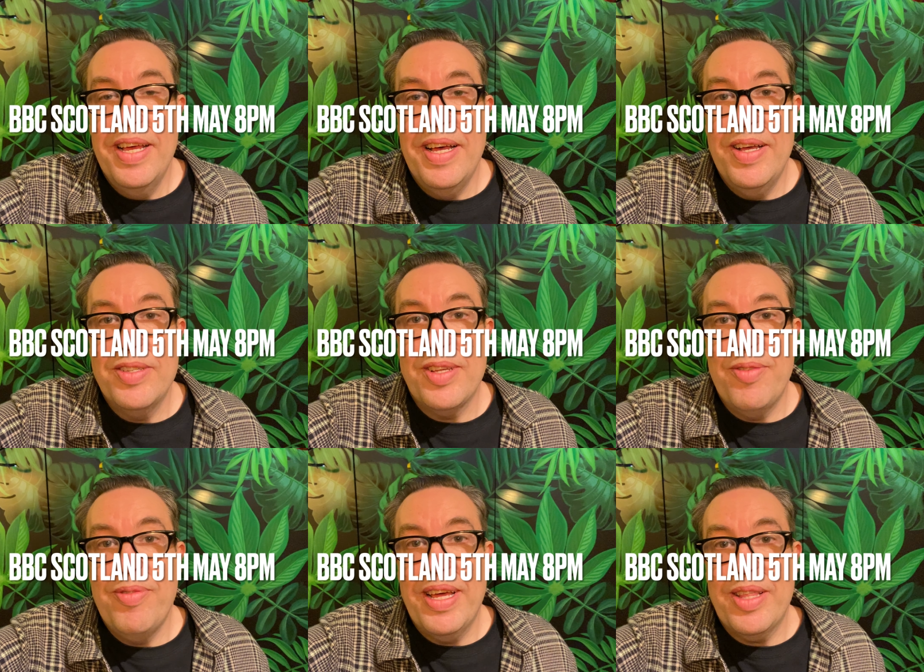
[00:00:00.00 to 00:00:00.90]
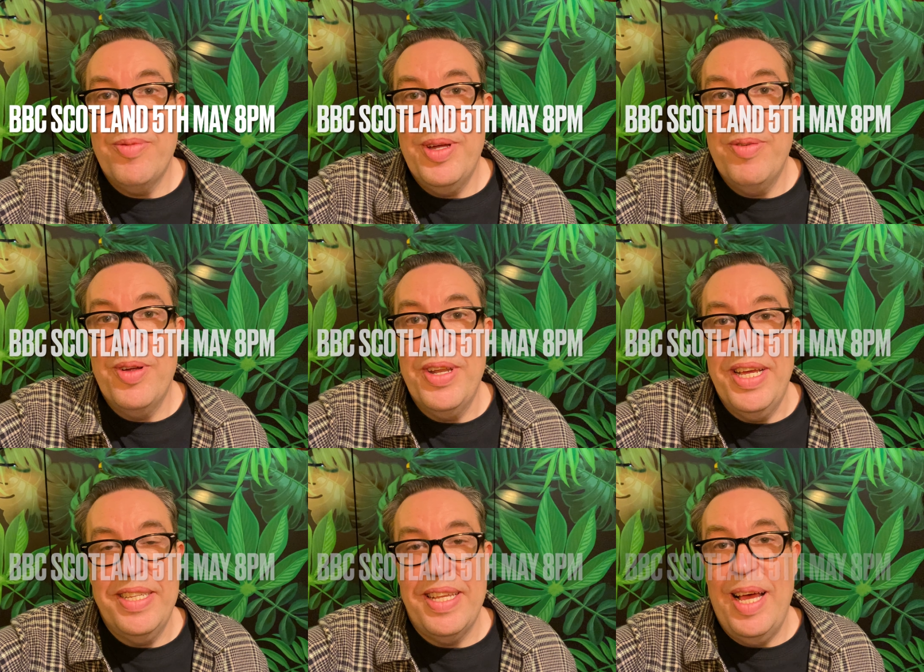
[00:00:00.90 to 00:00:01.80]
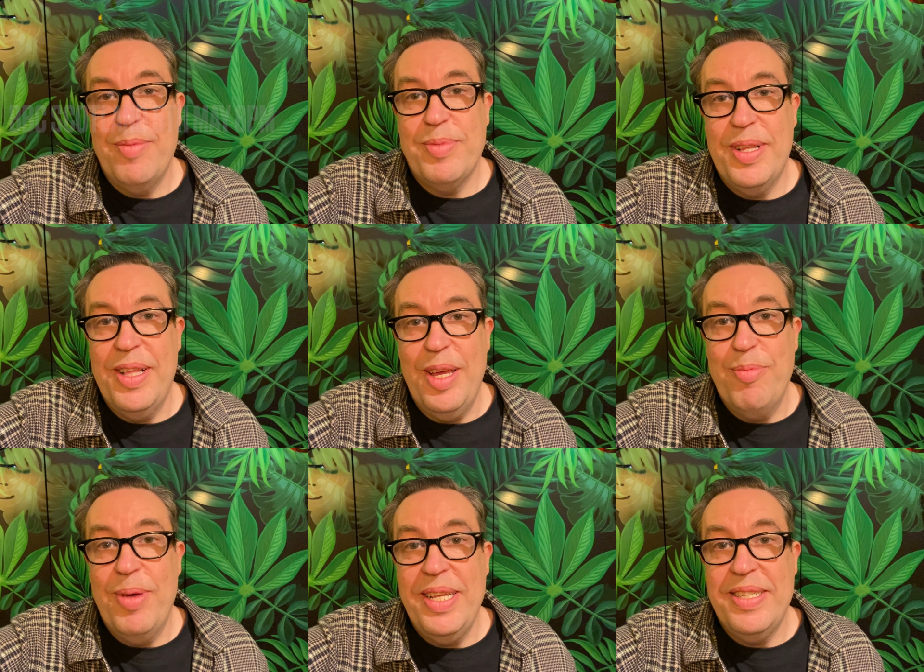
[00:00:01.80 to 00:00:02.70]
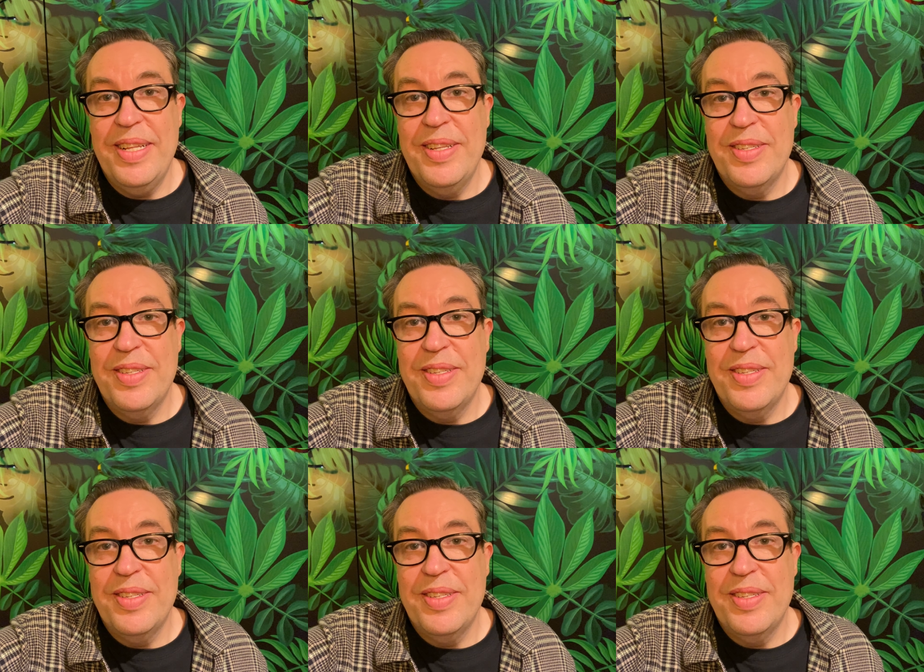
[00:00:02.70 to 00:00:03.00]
Uh, so the fact that we're on it is absolutely amazing.